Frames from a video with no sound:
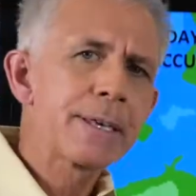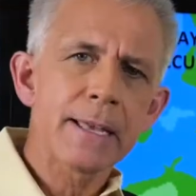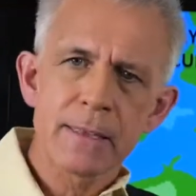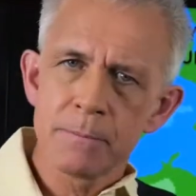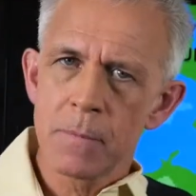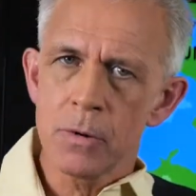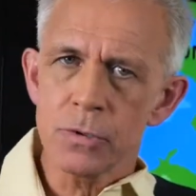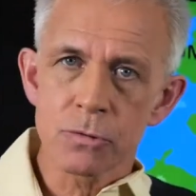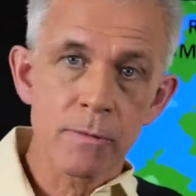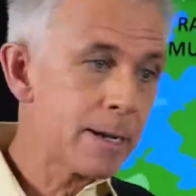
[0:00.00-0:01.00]
that get the
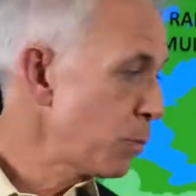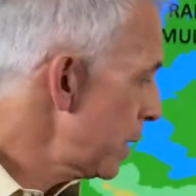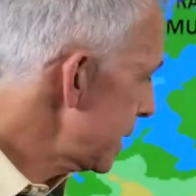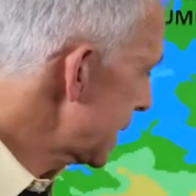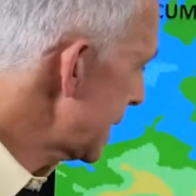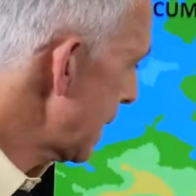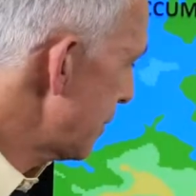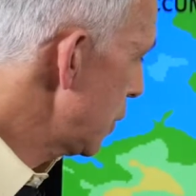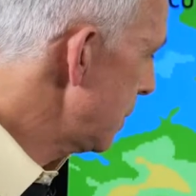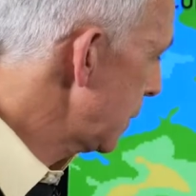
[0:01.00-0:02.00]
most rain. Where you see that
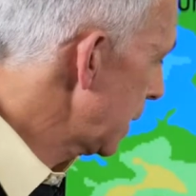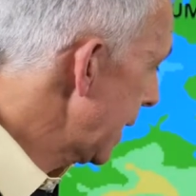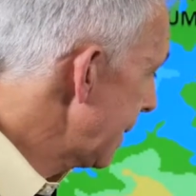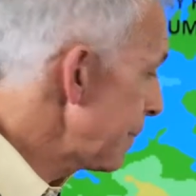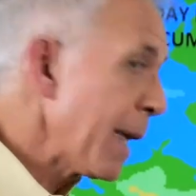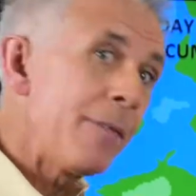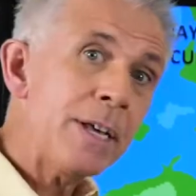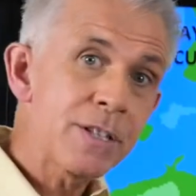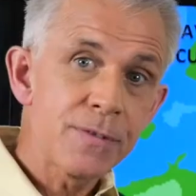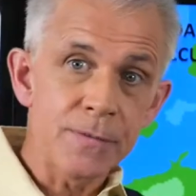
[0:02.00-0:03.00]
purple there,
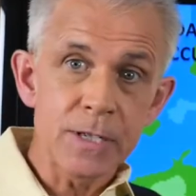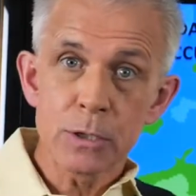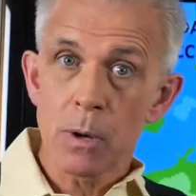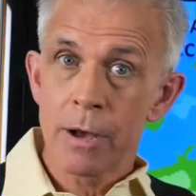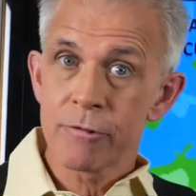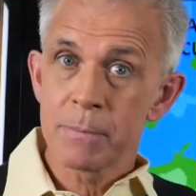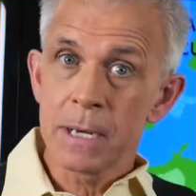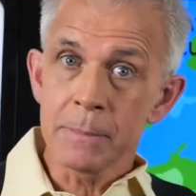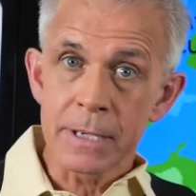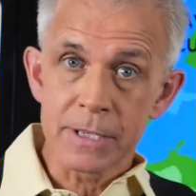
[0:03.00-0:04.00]
that's 50 to 100
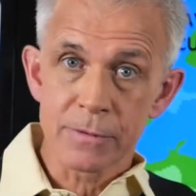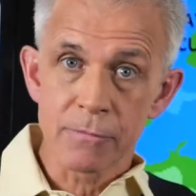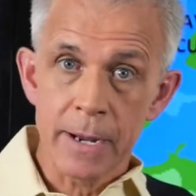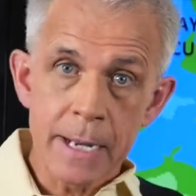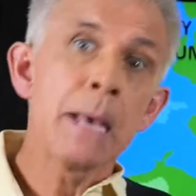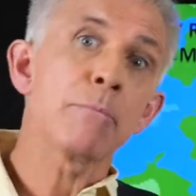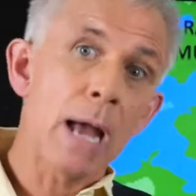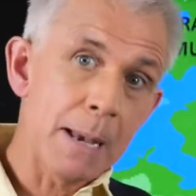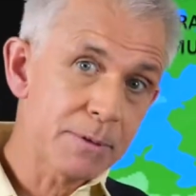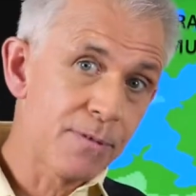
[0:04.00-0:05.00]
millimeters of rain,
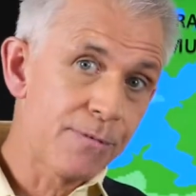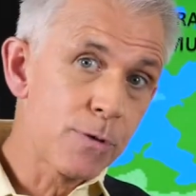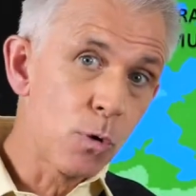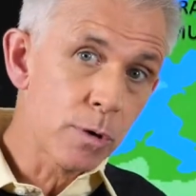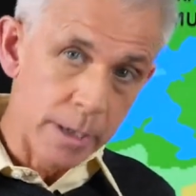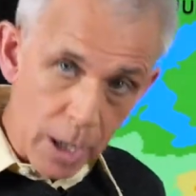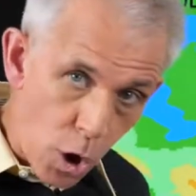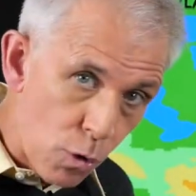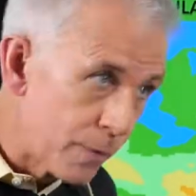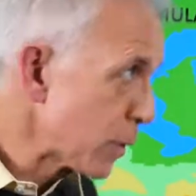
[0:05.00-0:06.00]
perhaps for Fiordland
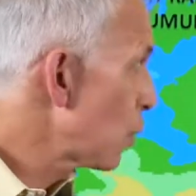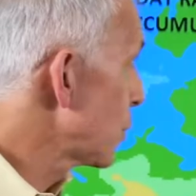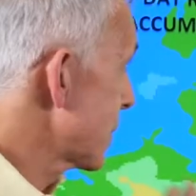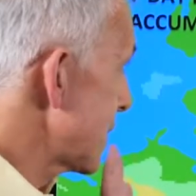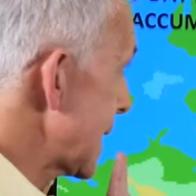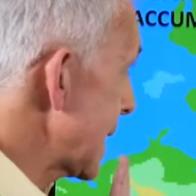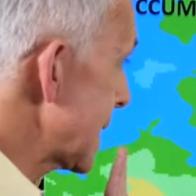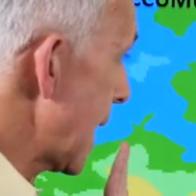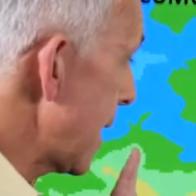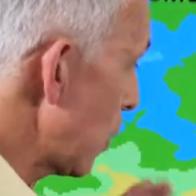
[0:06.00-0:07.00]
over the course of the
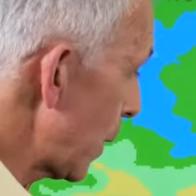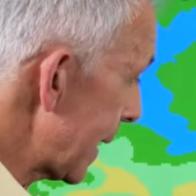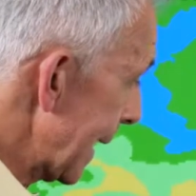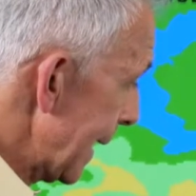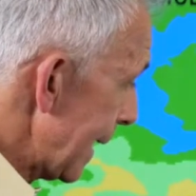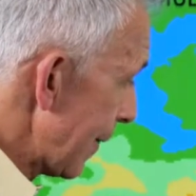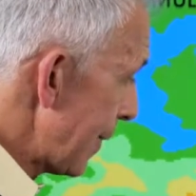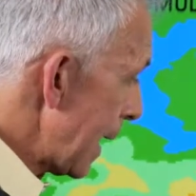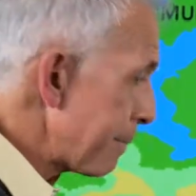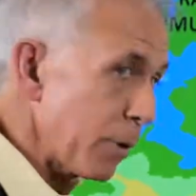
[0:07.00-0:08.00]
entire week.
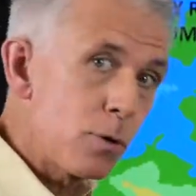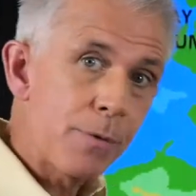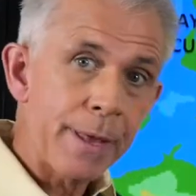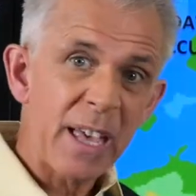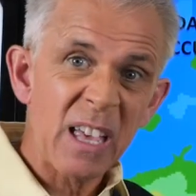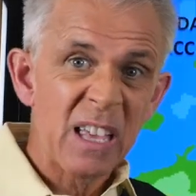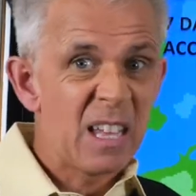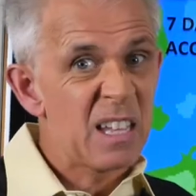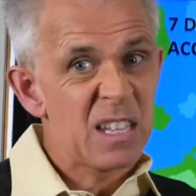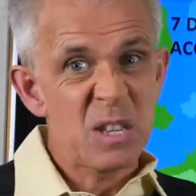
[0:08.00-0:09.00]
That blue there,
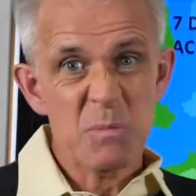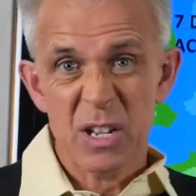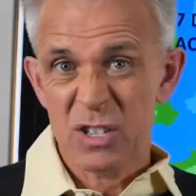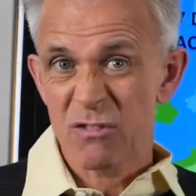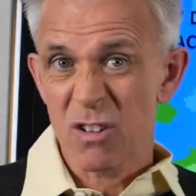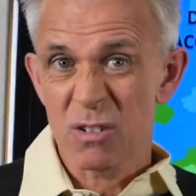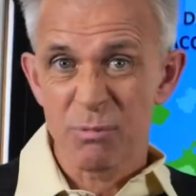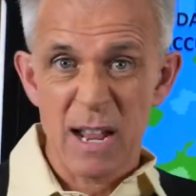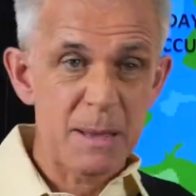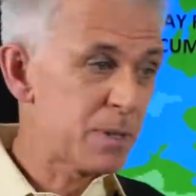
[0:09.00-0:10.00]
you might struggle
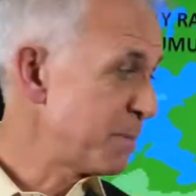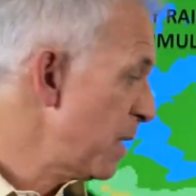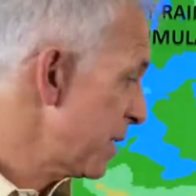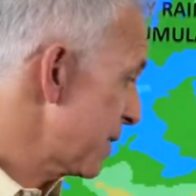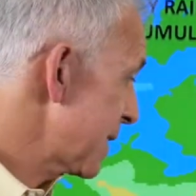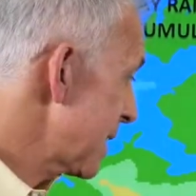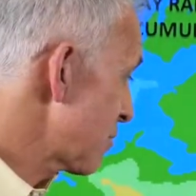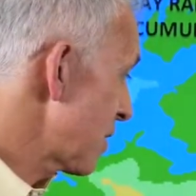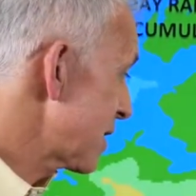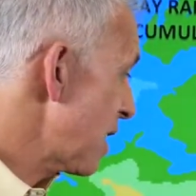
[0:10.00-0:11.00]
perhaps in parts of
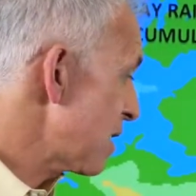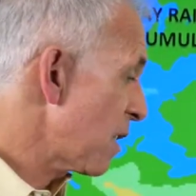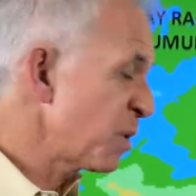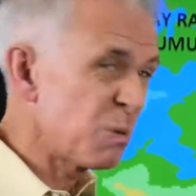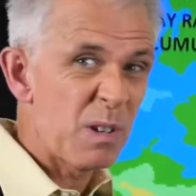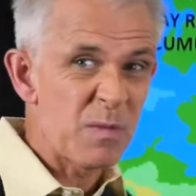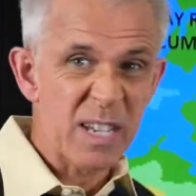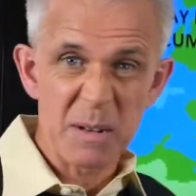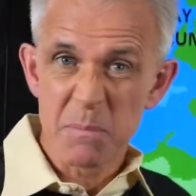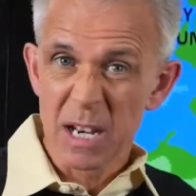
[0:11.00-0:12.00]
central Otago to even
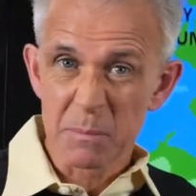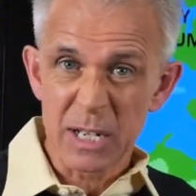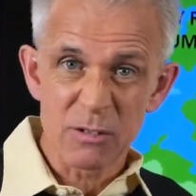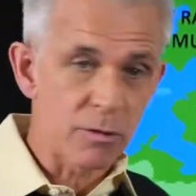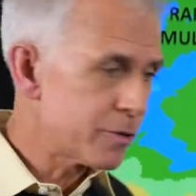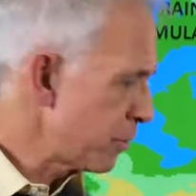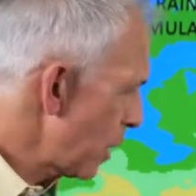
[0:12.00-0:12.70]
get a millimetre or two,